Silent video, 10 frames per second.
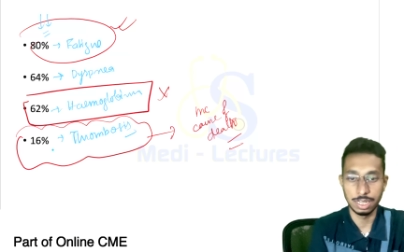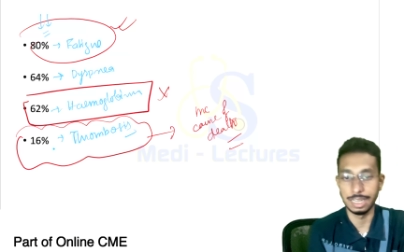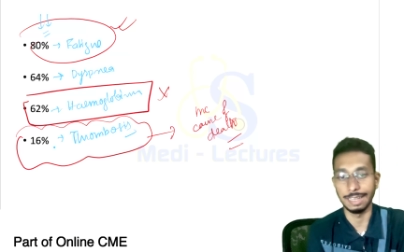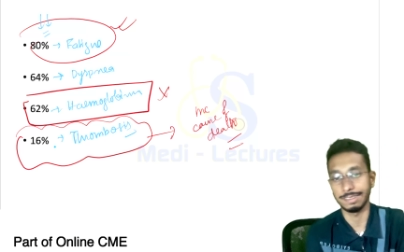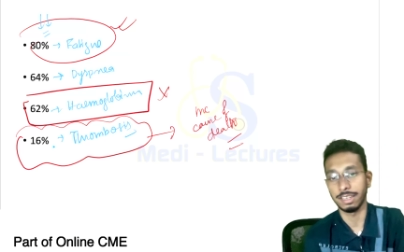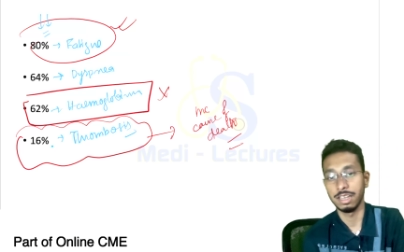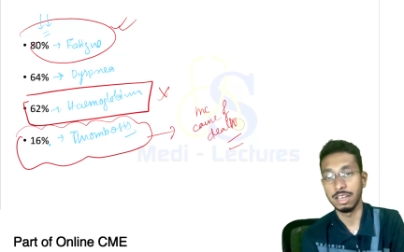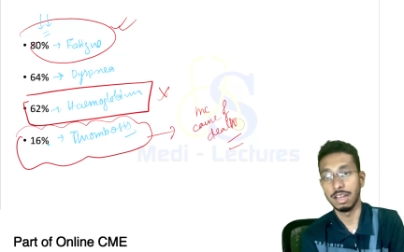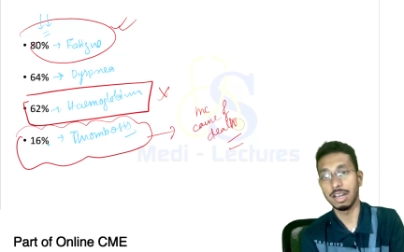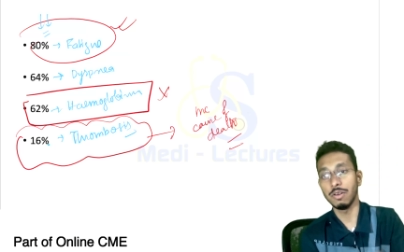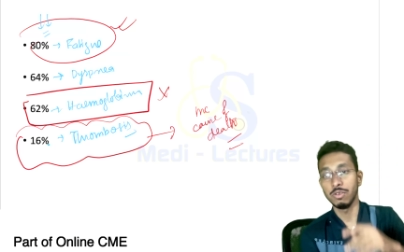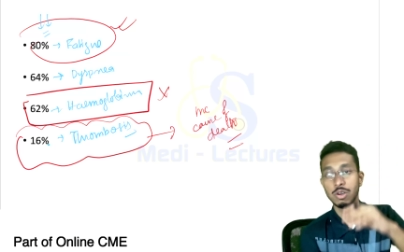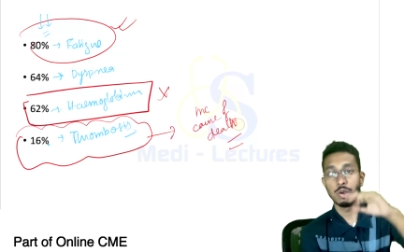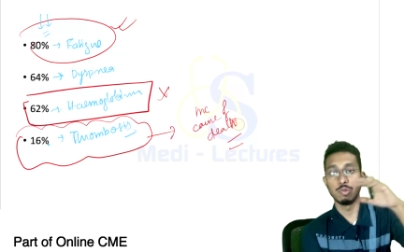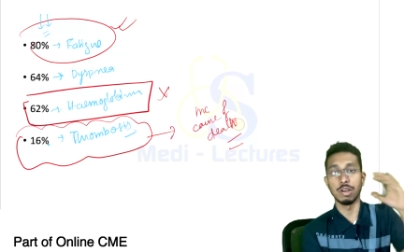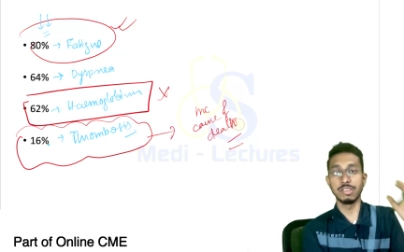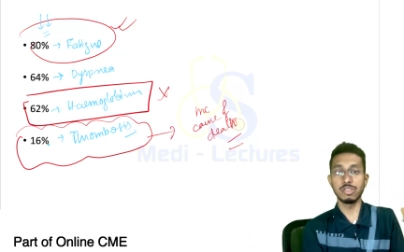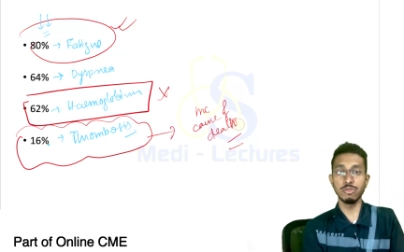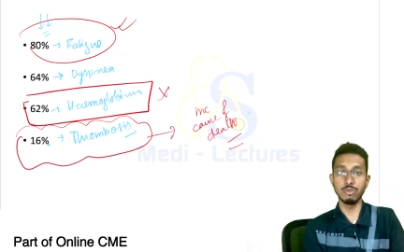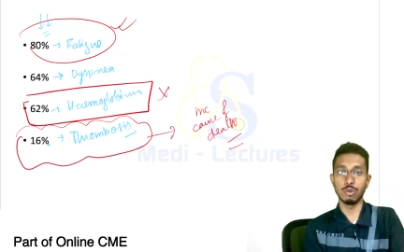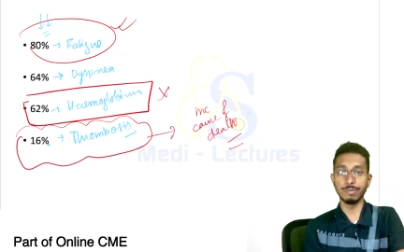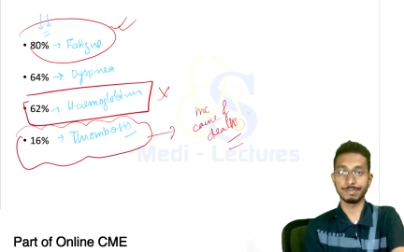death now once you know